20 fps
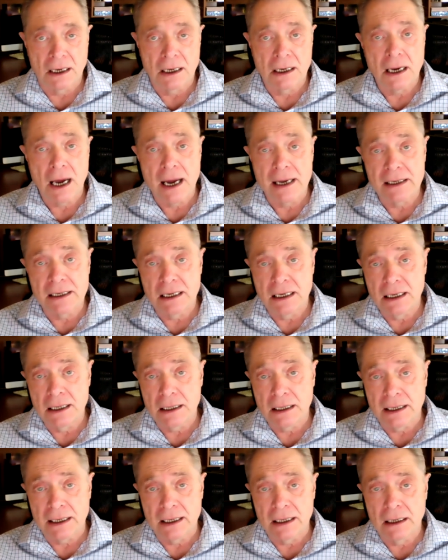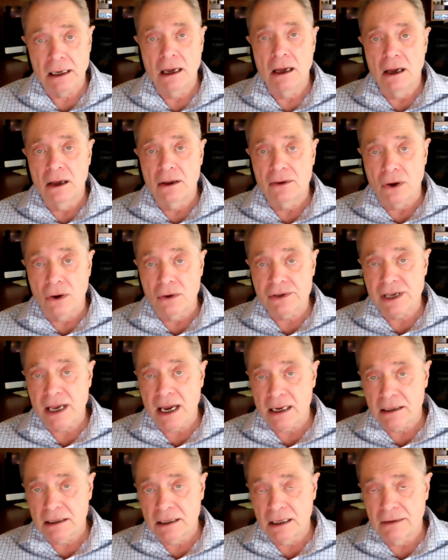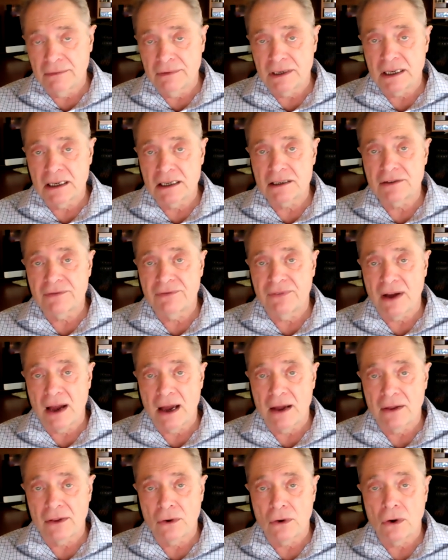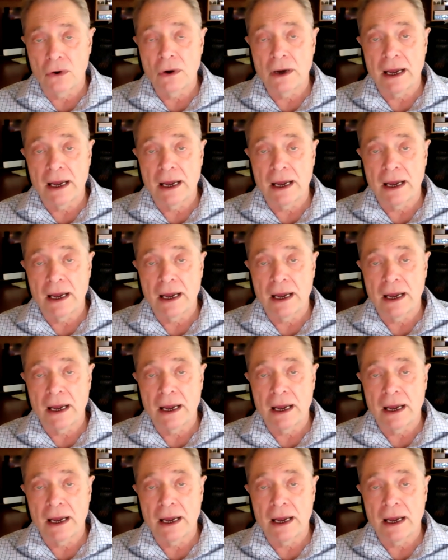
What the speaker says: And ideally, those activities follow